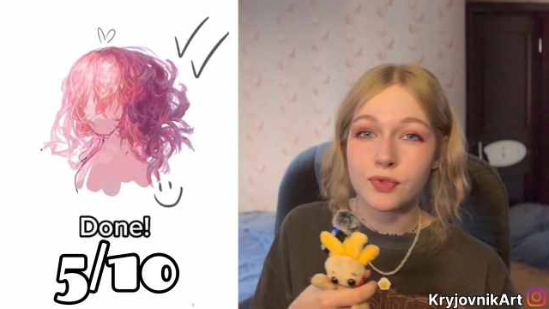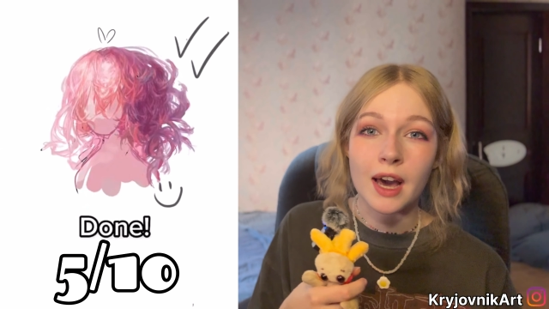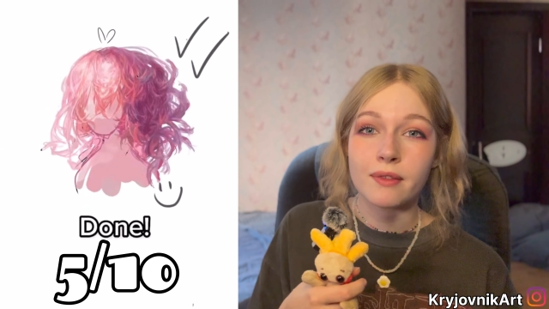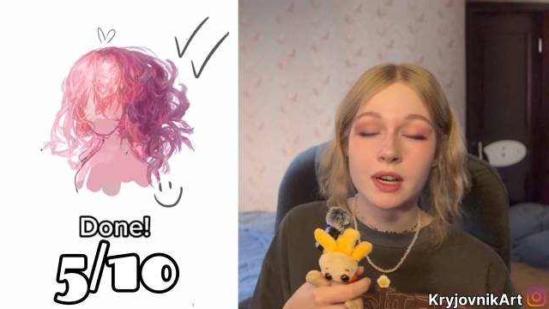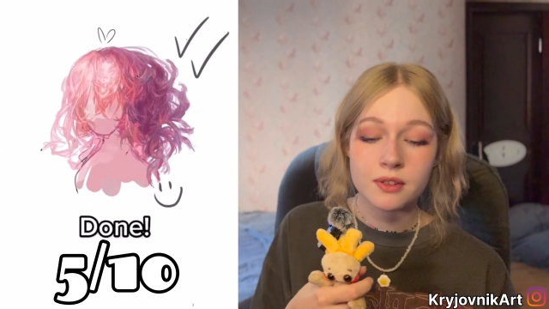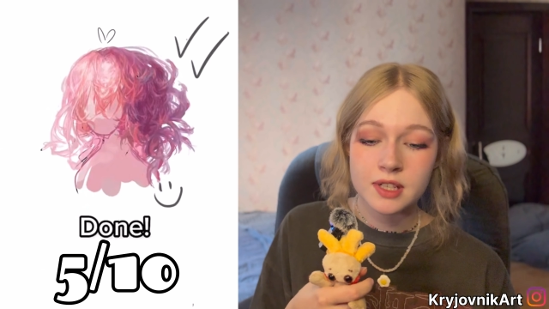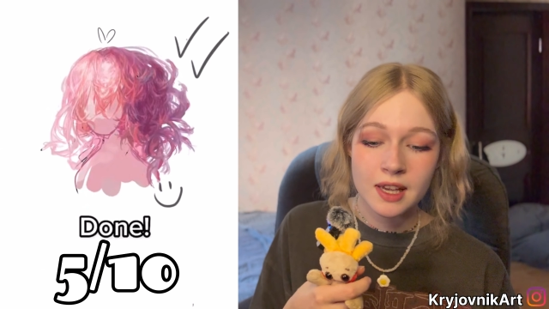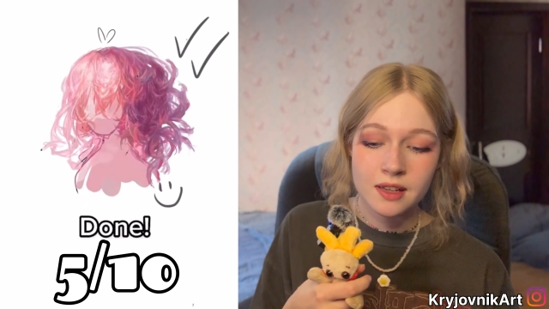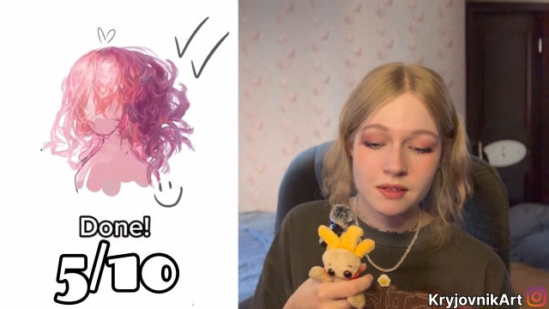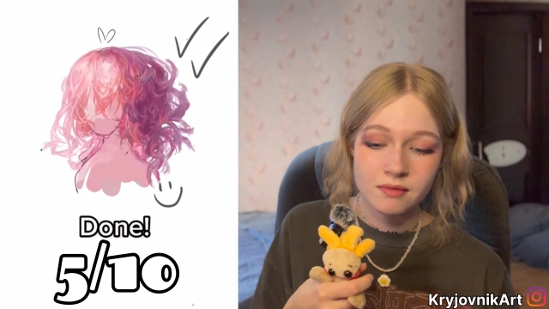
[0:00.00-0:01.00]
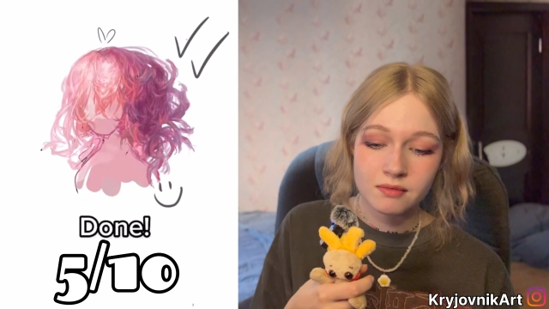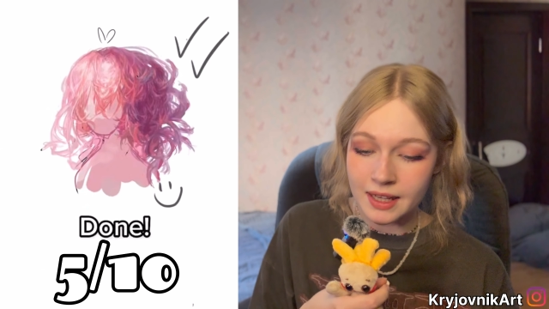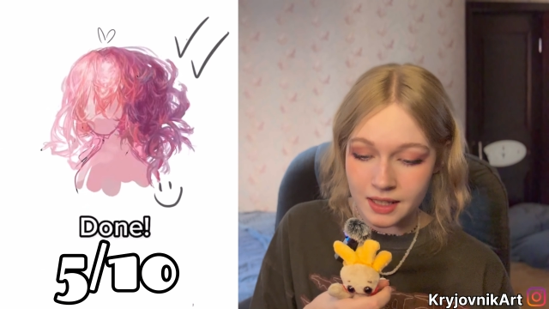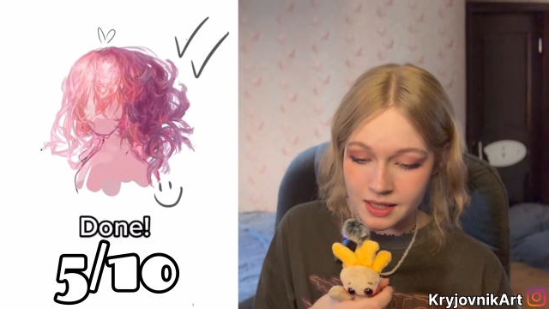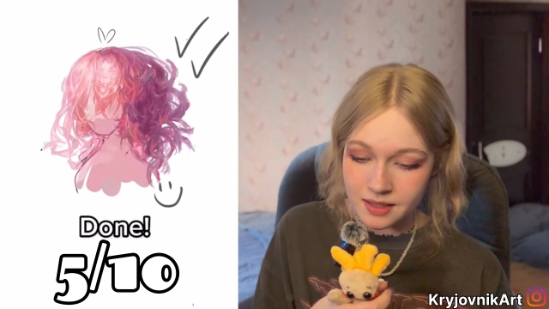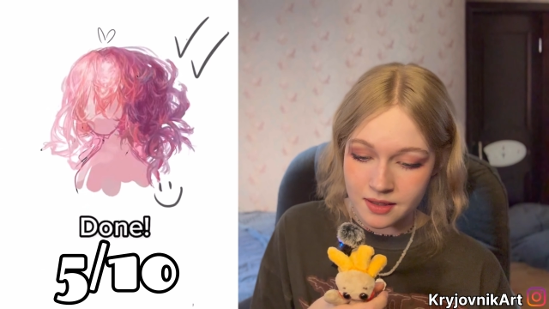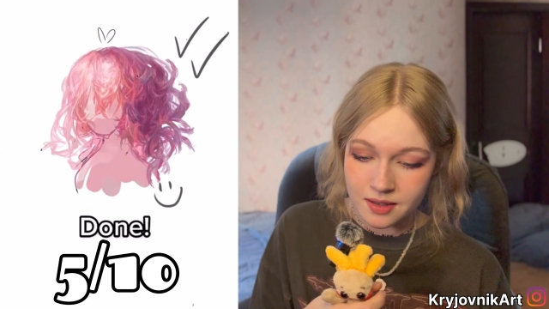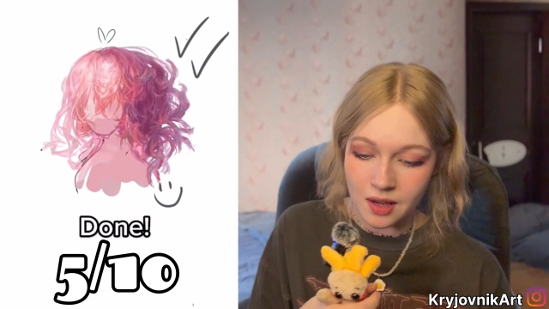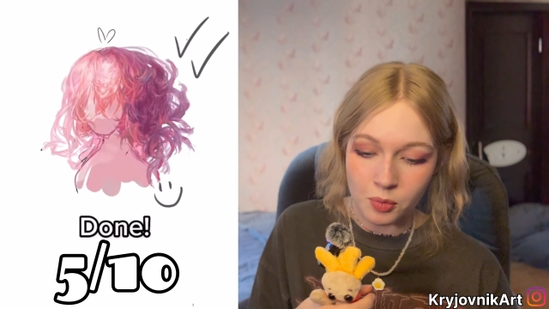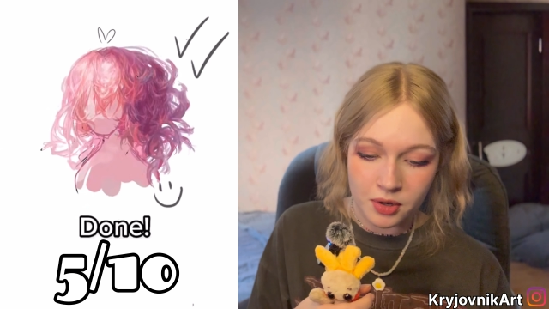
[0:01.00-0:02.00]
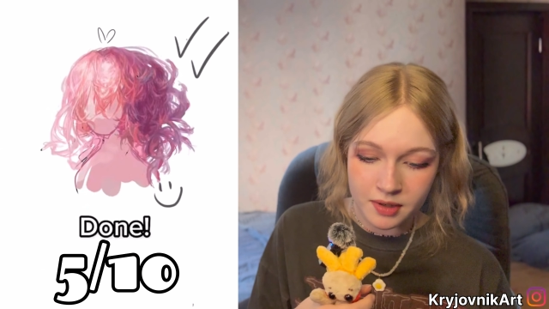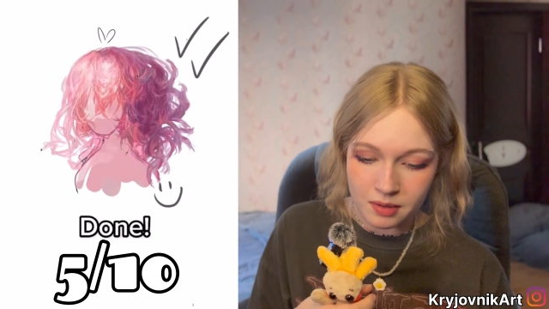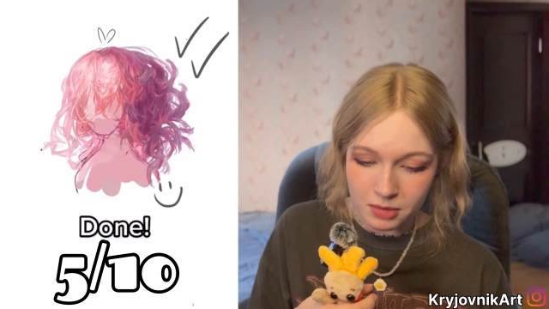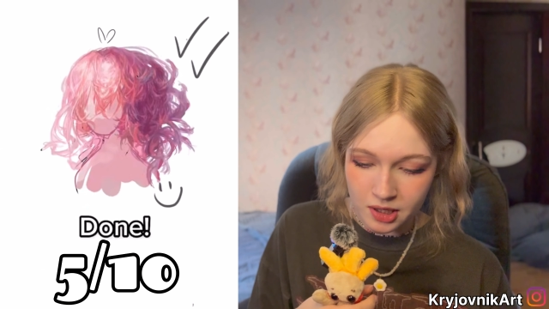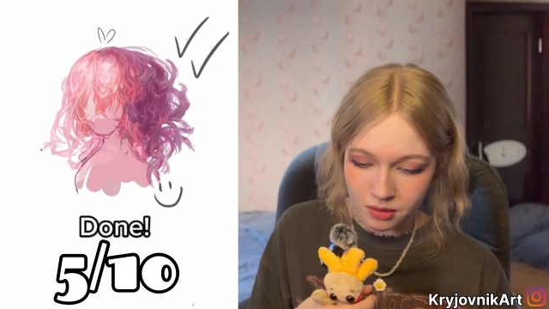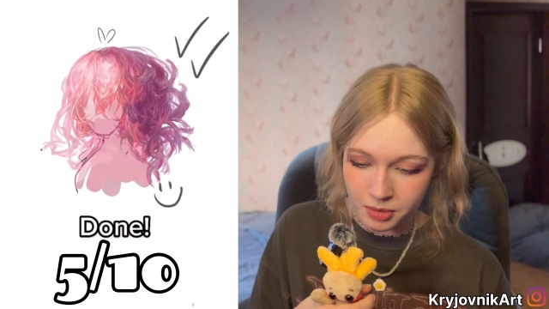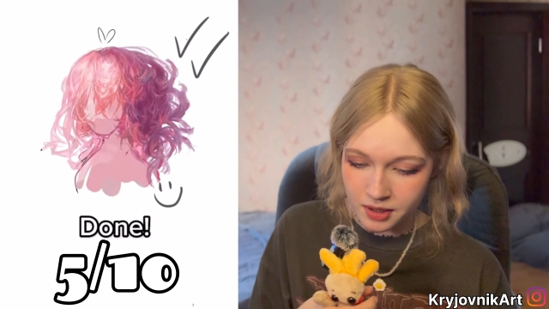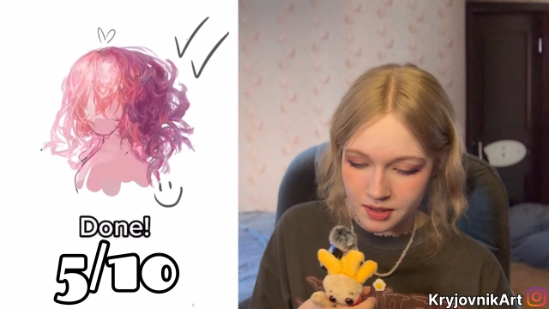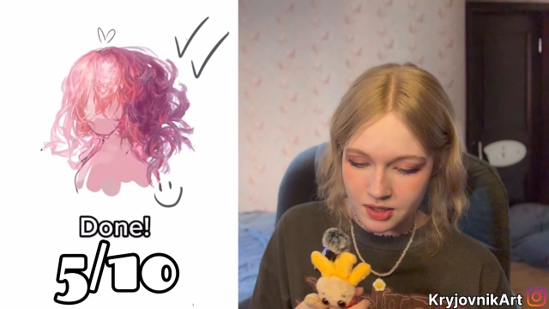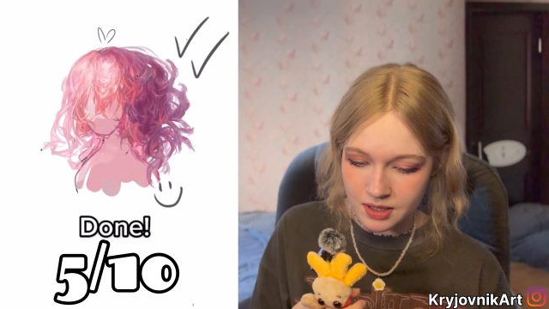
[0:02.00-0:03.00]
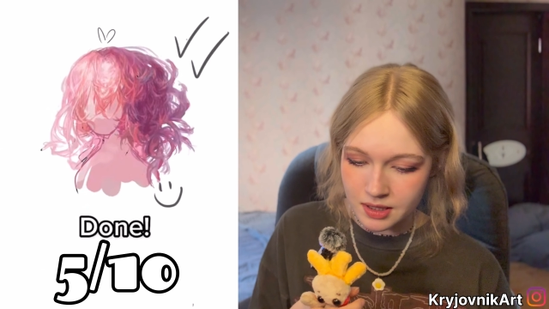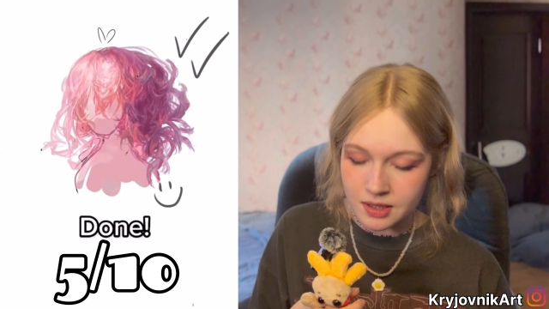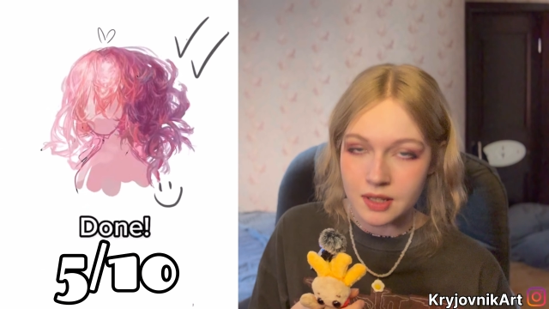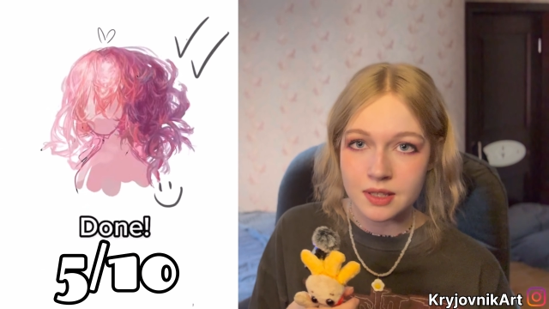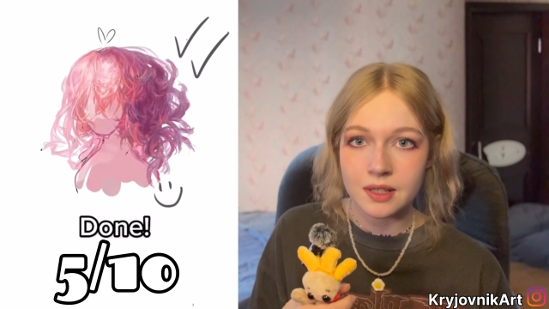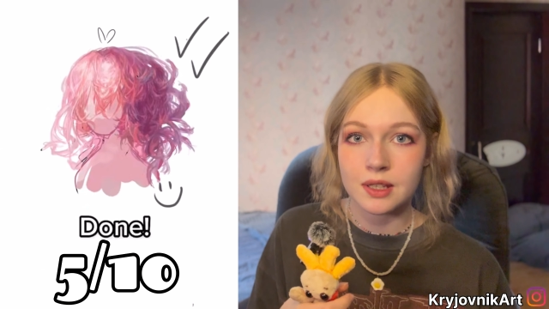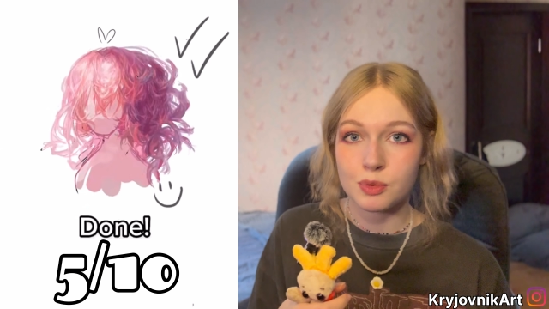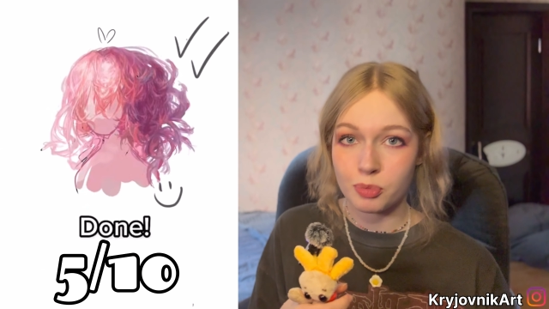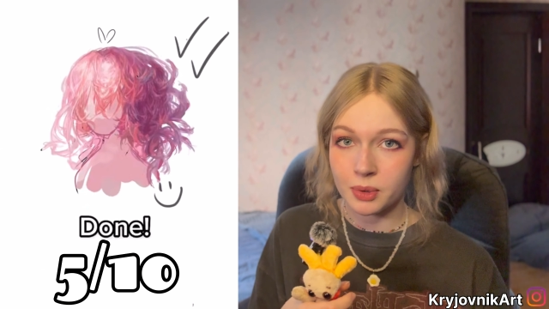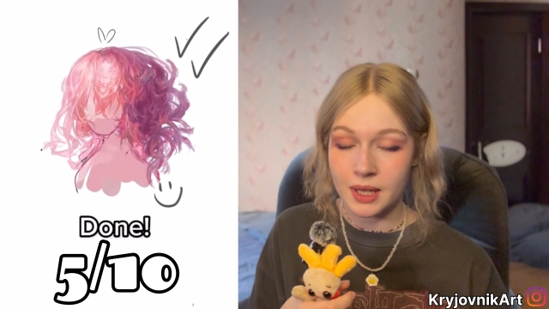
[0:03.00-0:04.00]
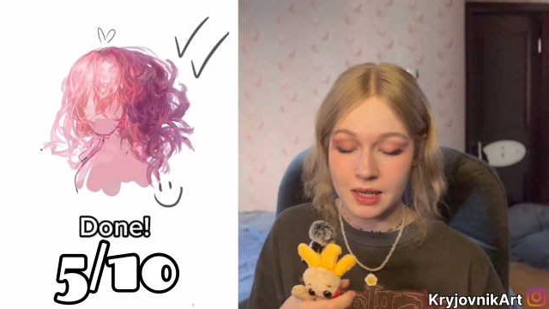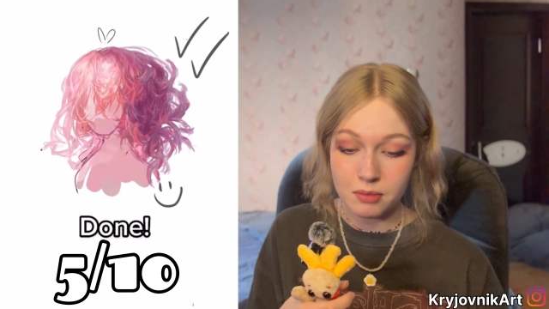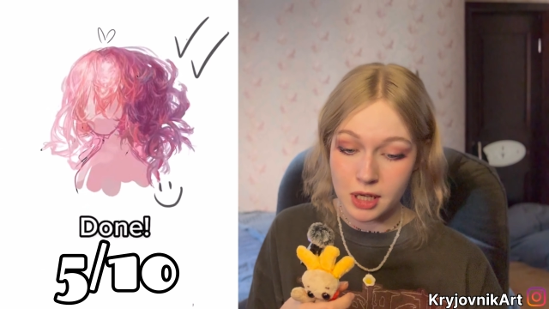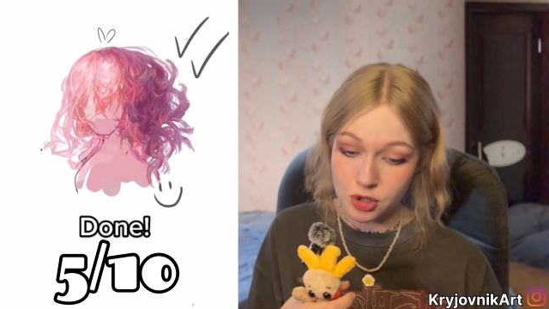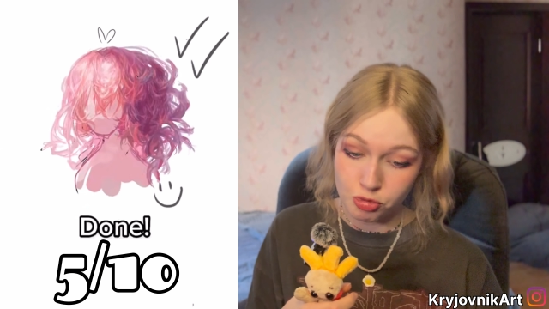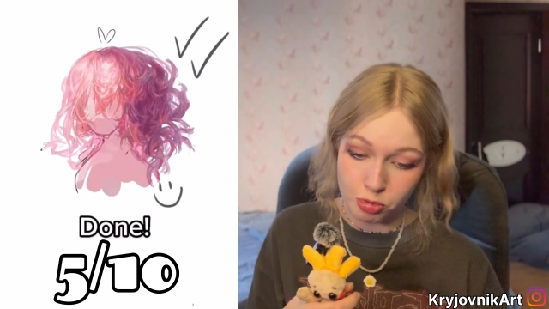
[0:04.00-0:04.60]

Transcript: 5 out of 10. Like, it's somewhere in the middle because it doesn't explain much,